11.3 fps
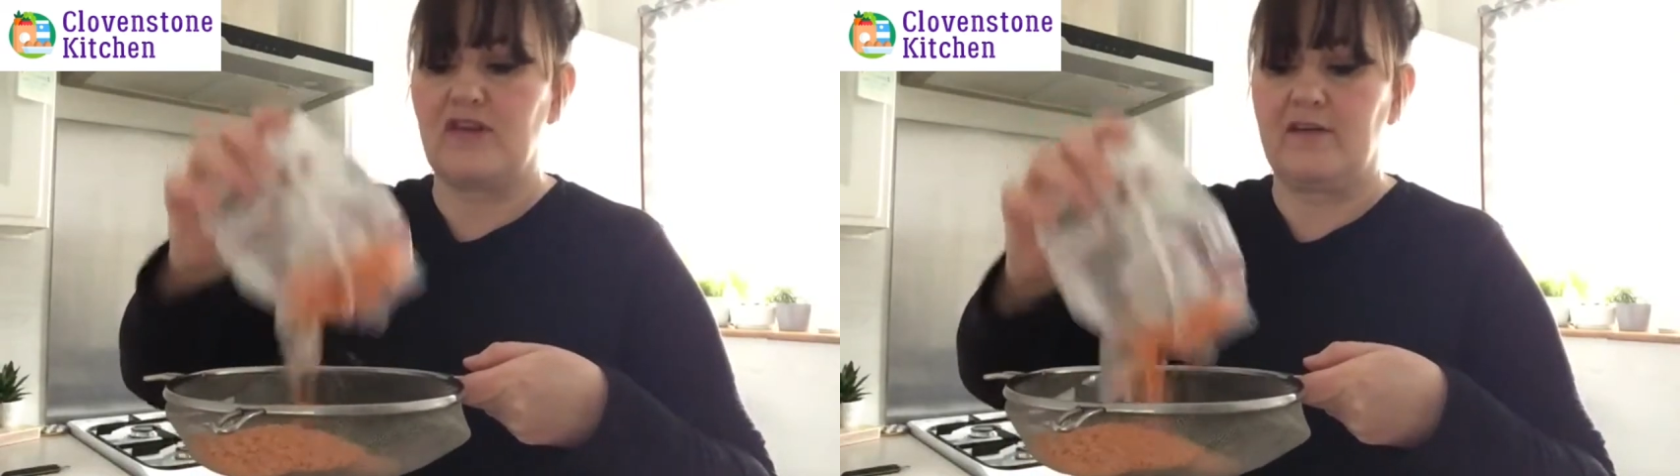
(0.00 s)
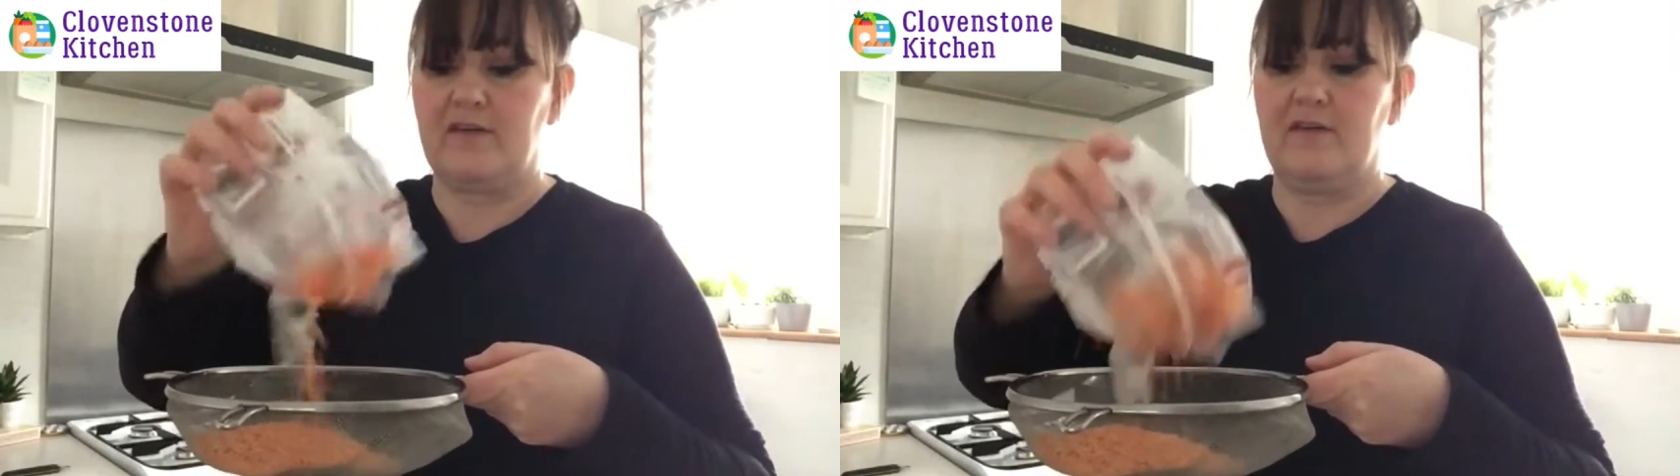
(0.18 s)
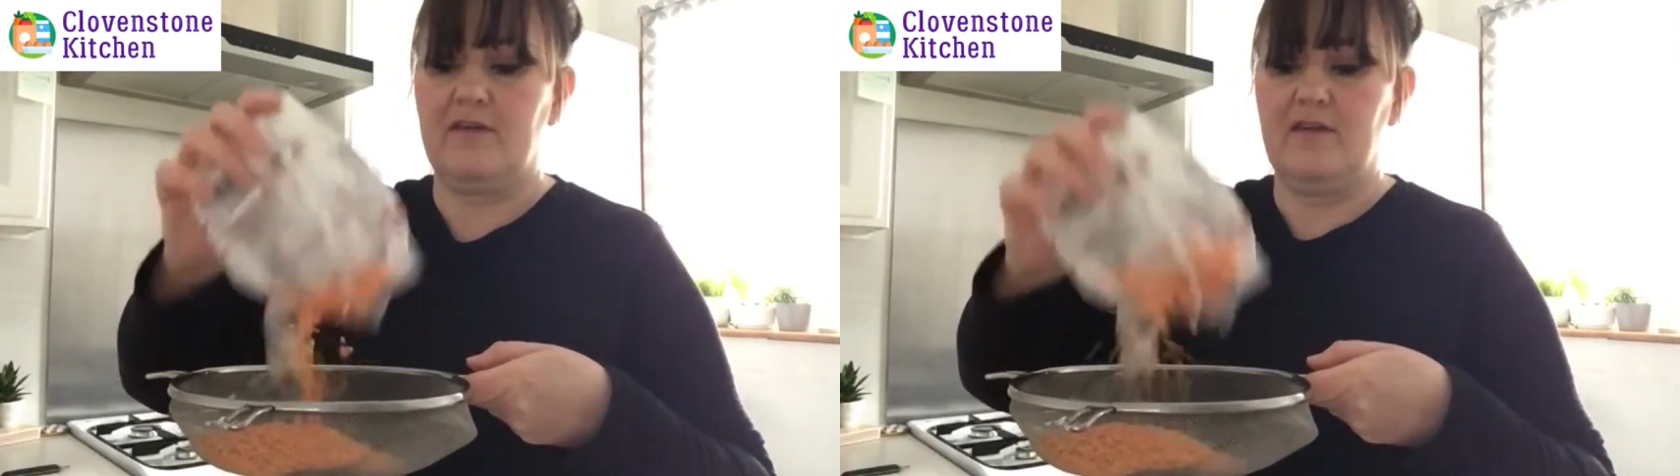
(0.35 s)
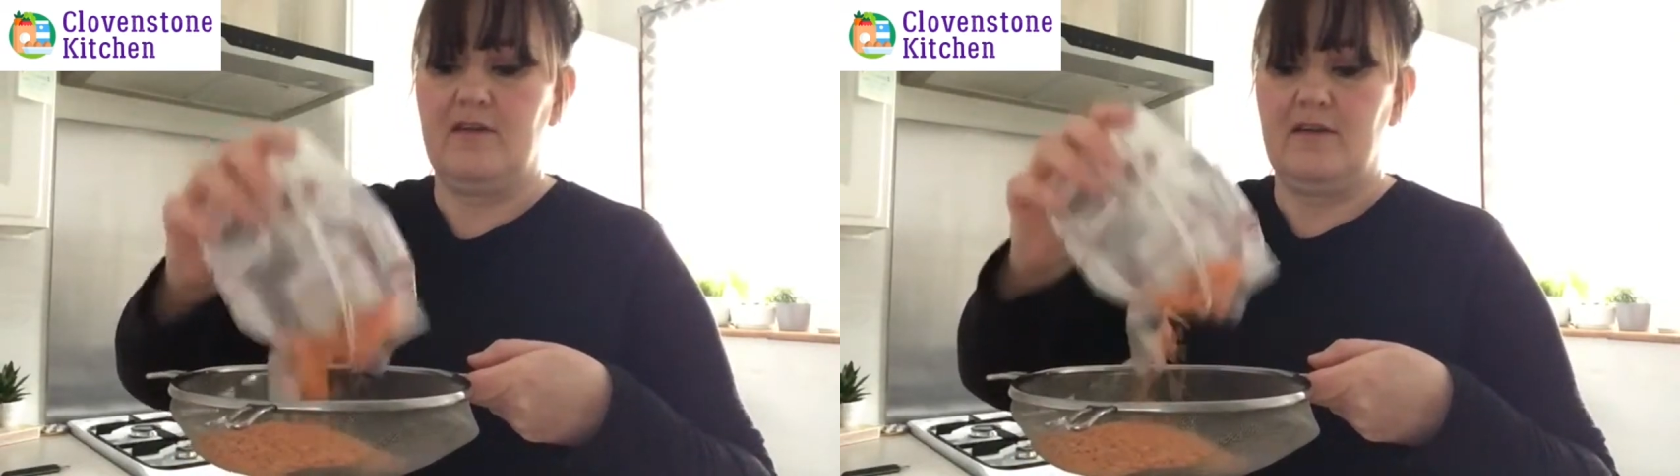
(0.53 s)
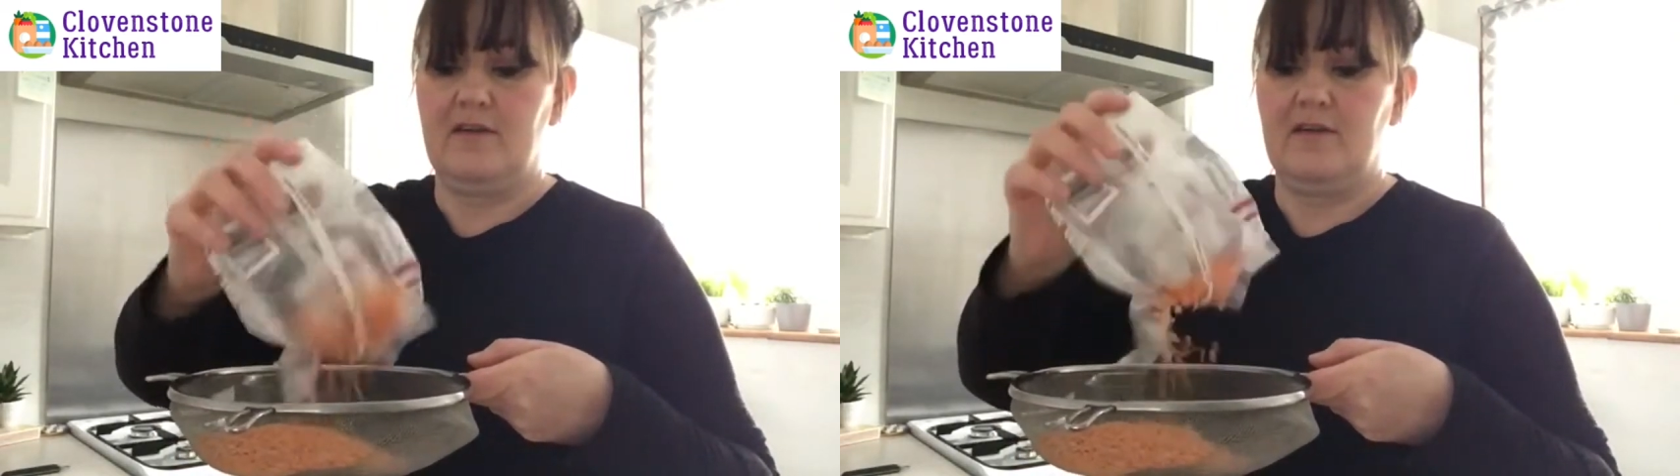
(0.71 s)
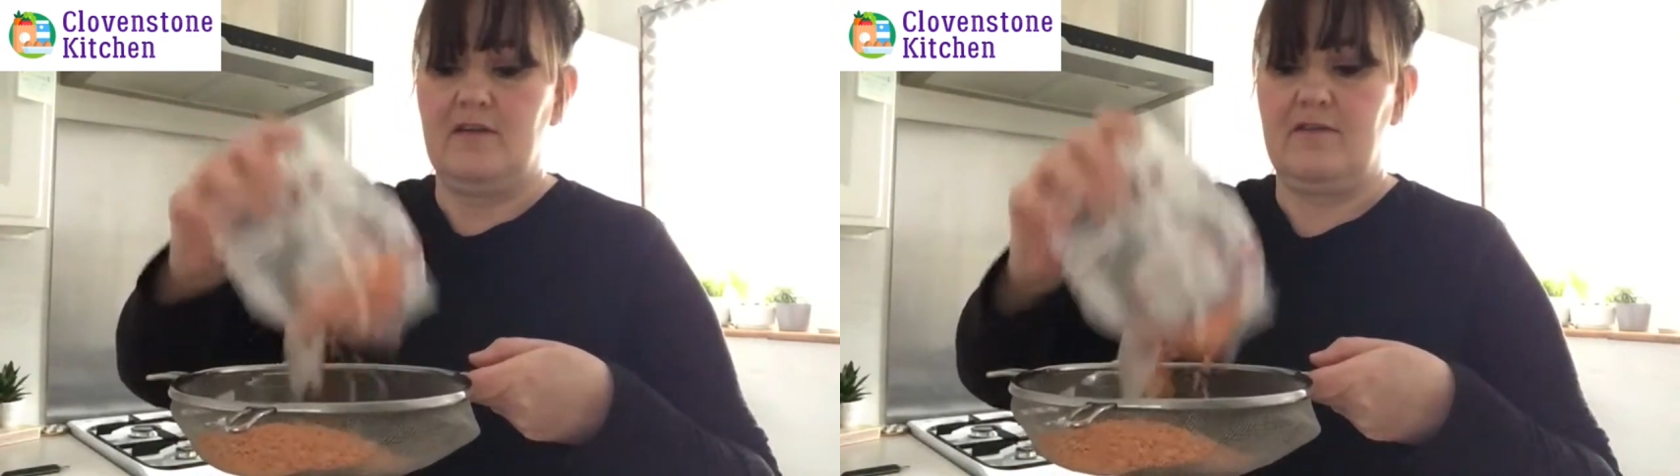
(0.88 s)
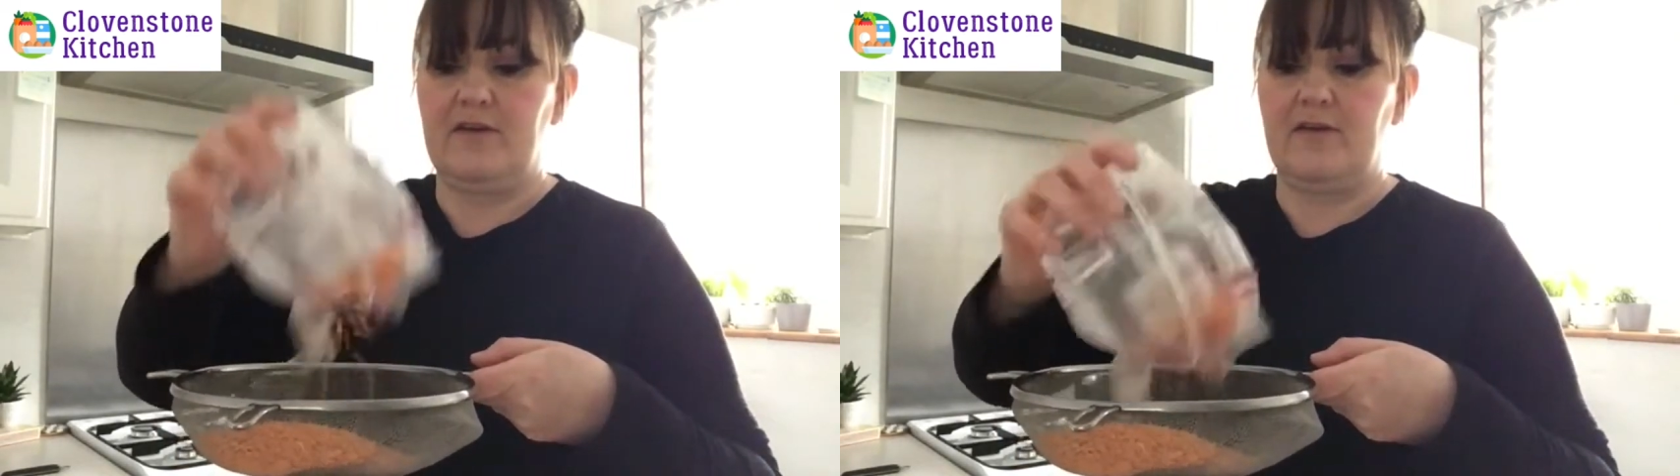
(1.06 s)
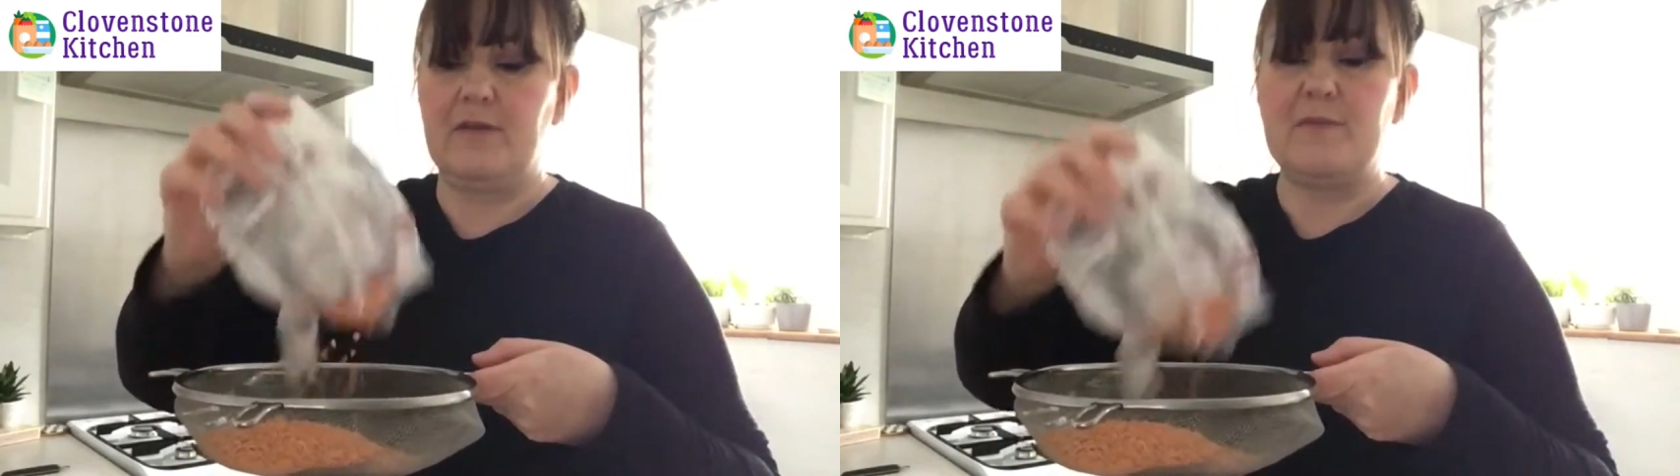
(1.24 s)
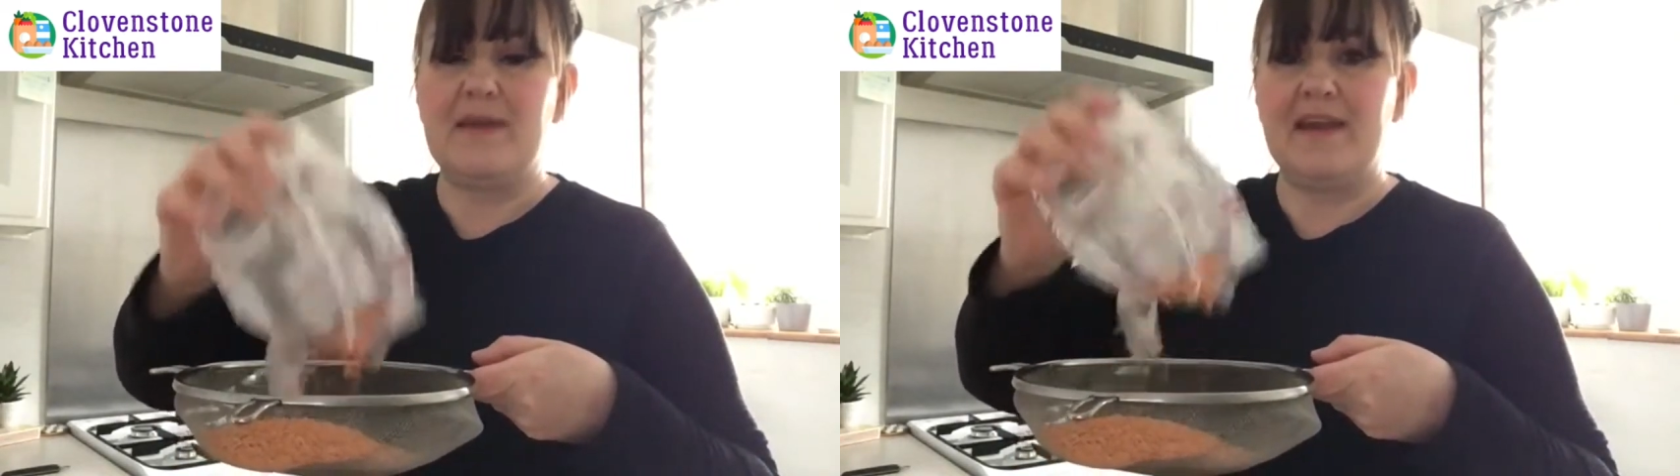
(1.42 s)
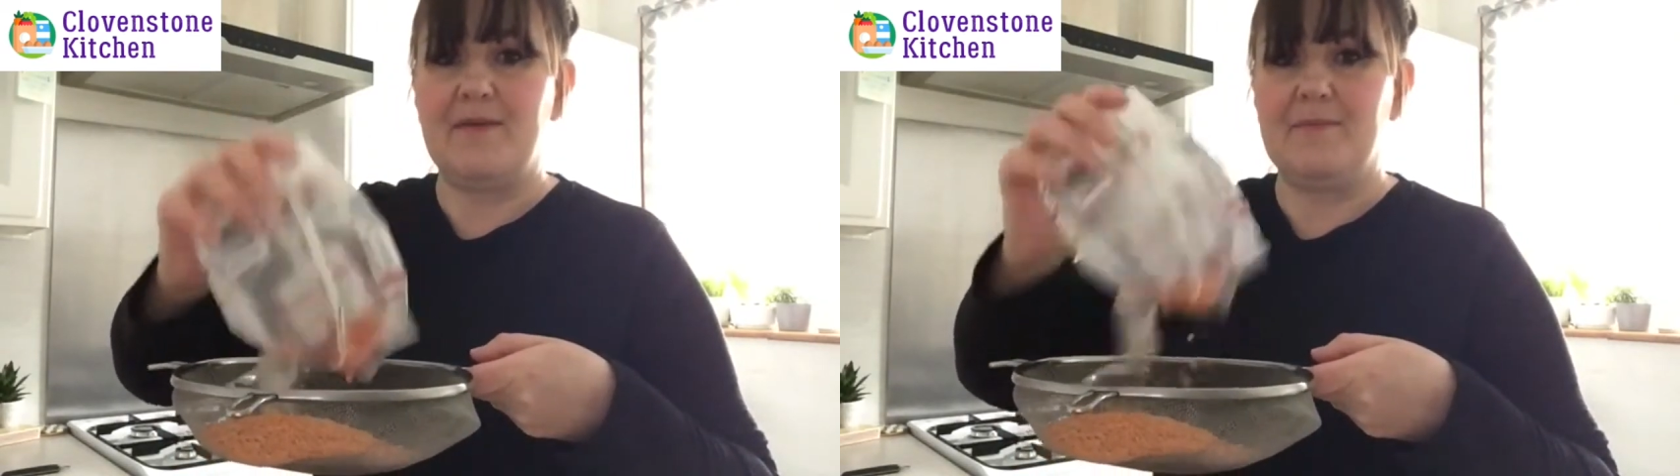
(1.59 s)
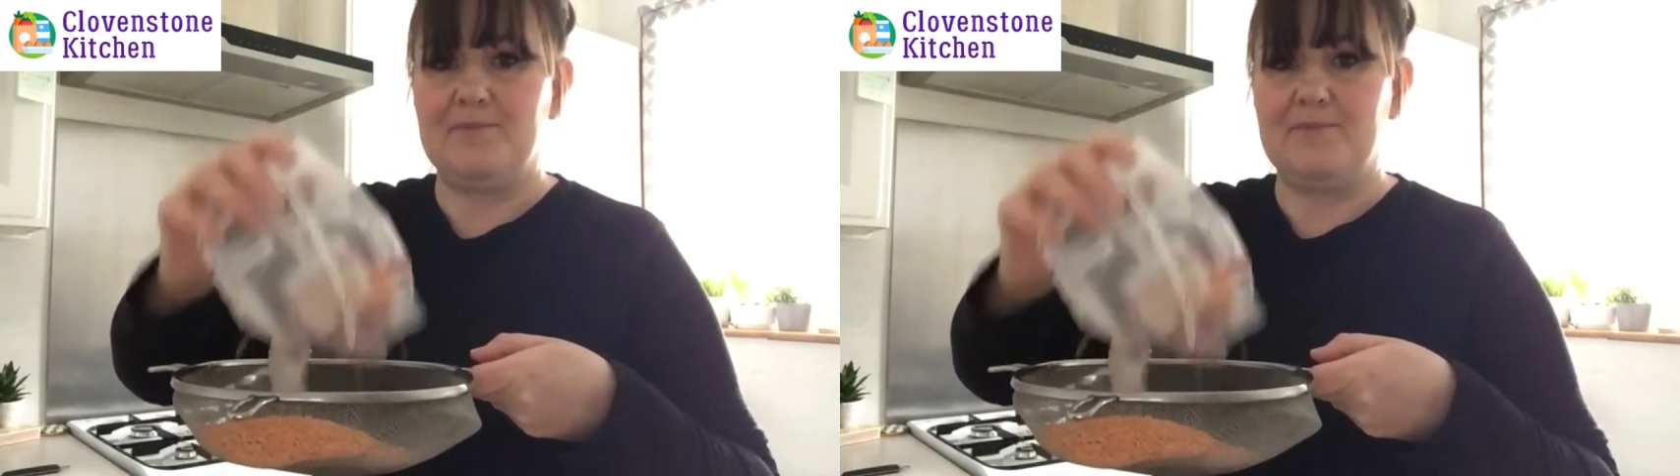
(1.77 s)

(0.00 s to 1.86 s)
for a wee minute.